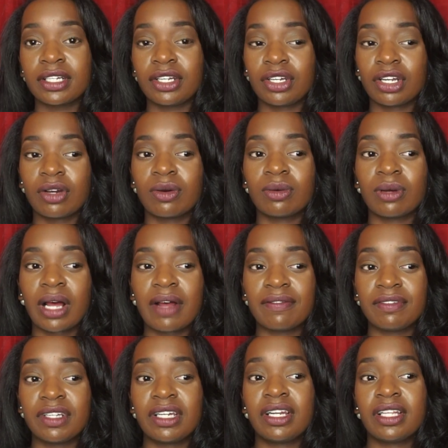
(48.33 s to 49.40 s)
You know, I
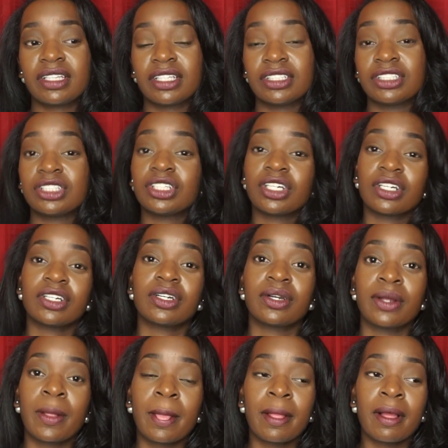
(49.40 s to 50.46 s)
did nothing to her,